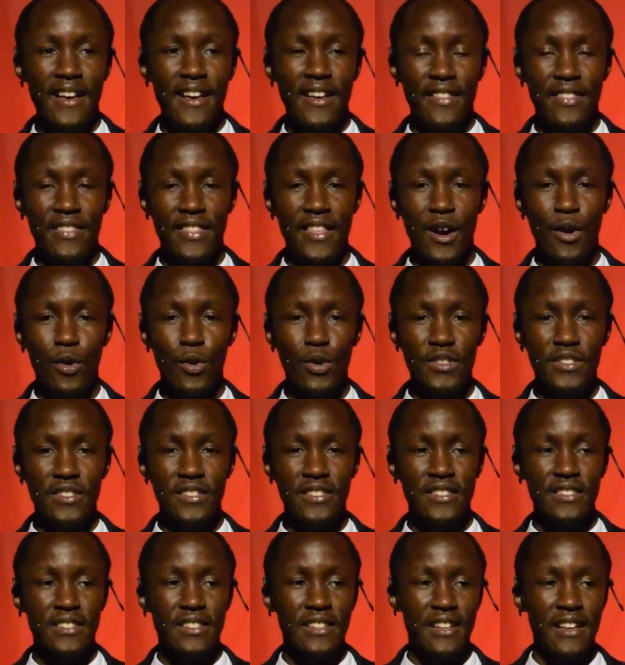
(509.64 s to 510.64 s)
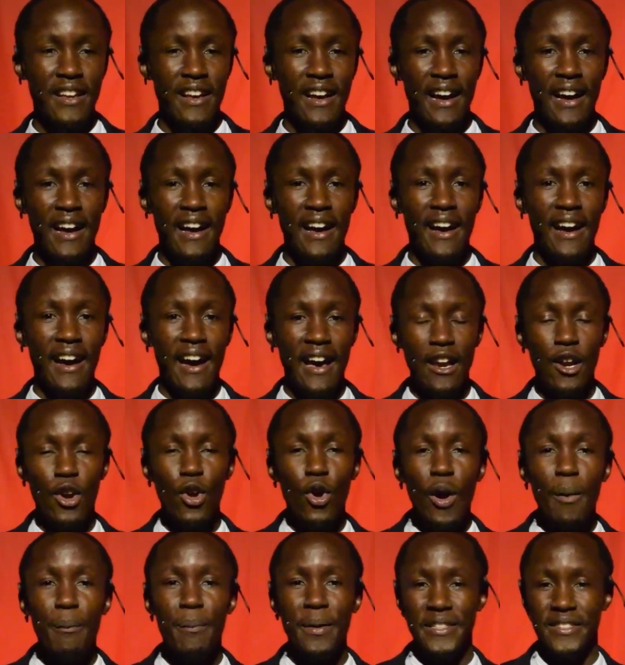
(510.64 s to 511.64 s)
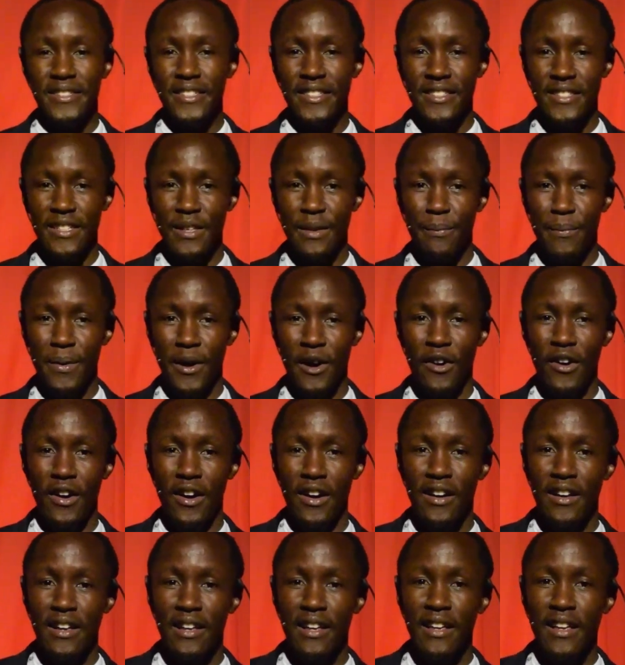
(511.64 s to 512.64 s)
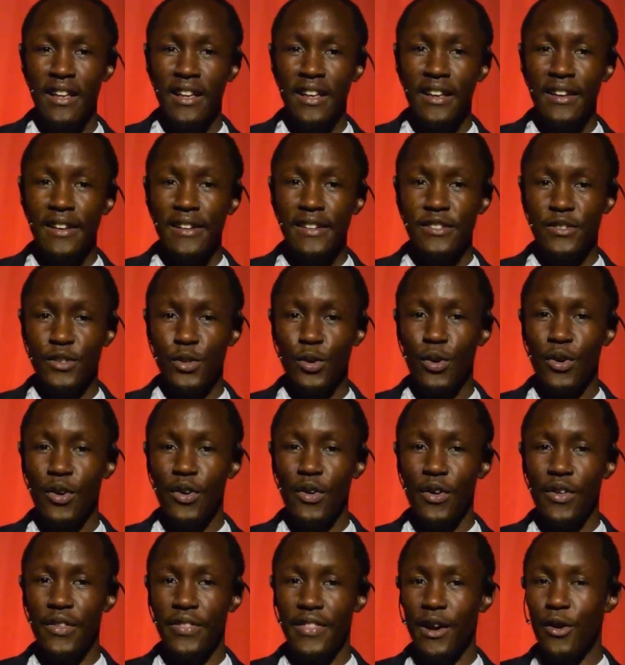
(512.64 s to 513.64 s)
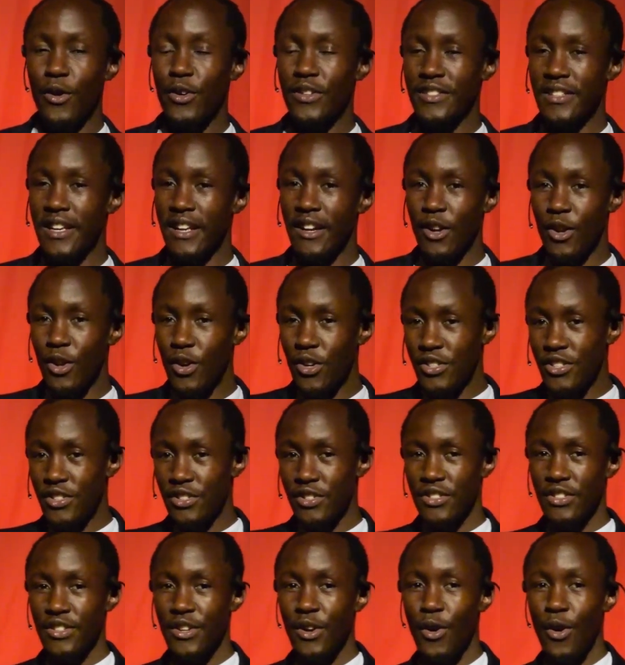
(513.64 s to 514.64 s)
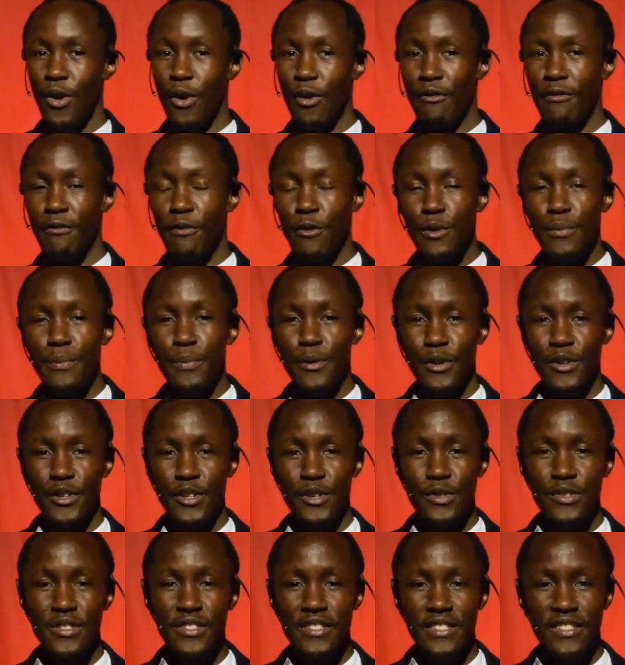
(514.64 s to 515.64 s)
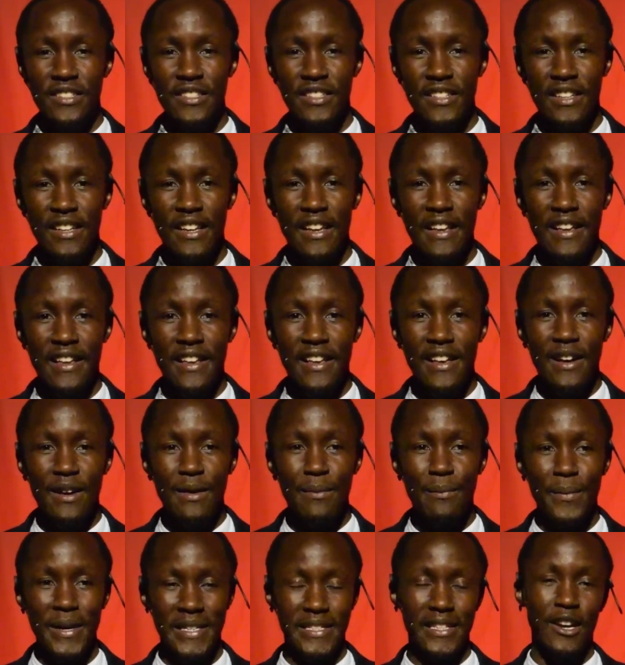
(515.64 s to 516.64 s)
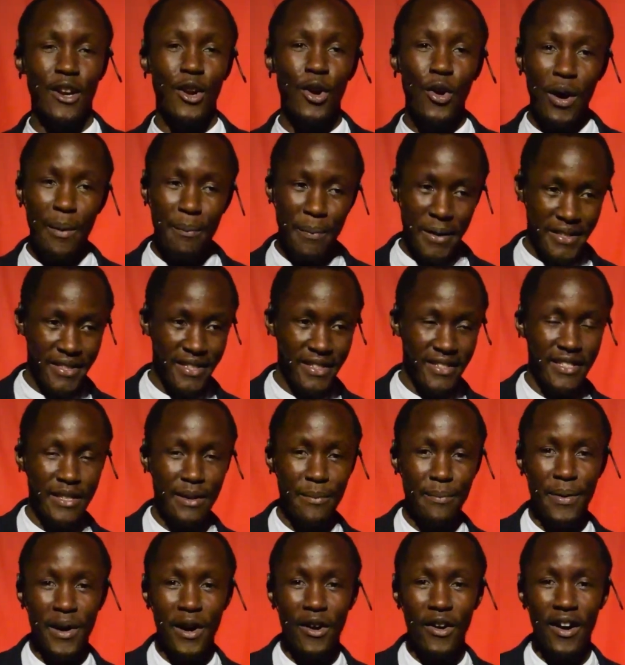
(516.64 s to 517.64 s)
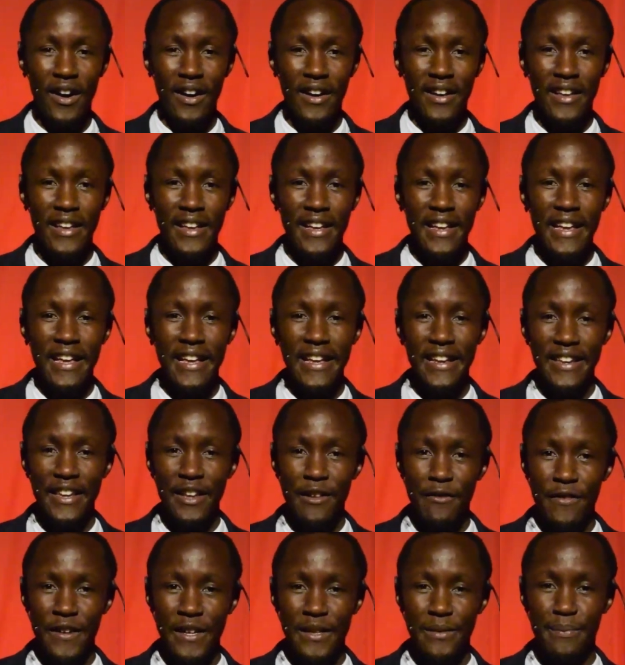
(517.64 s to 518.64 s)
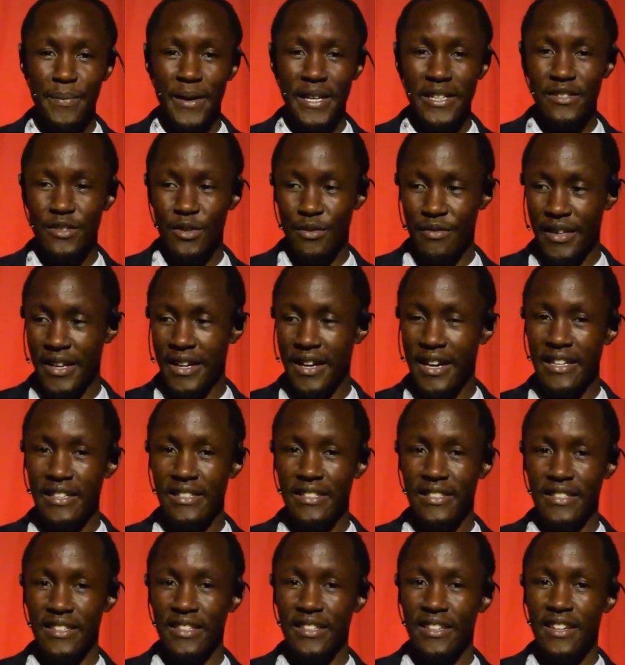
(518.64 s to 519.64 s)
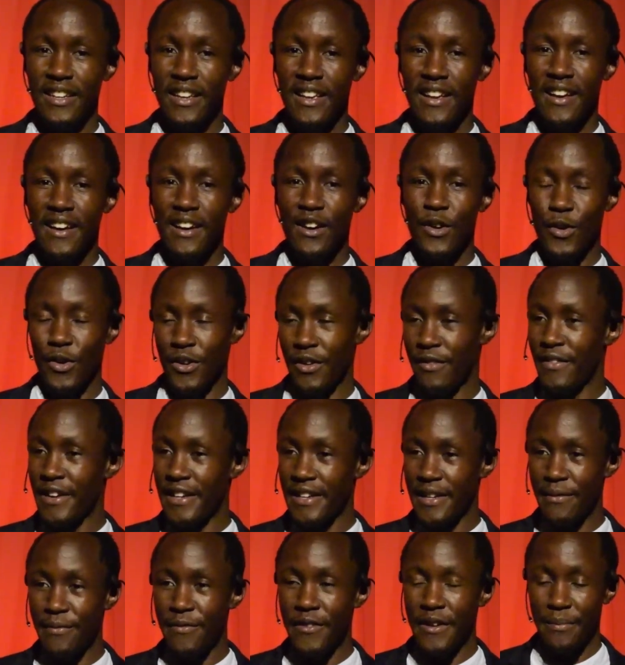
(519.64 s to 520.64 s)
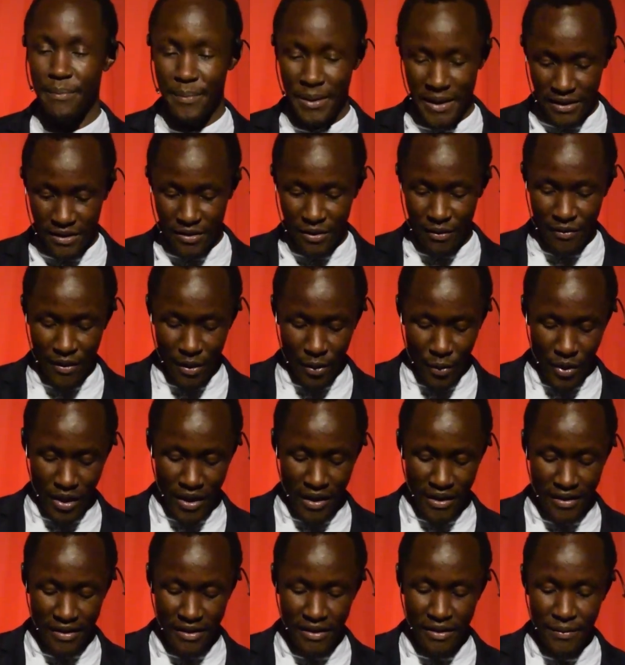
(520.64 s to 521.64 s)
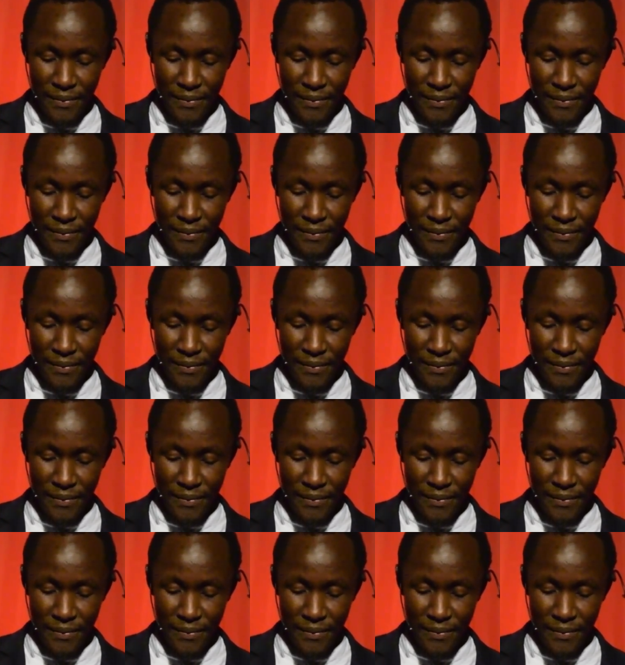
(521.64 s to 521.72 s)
there was a lower purchasing power. So there was a lot of food produced, but a lower purchasing power in different parts of the country, or even different parts of the world.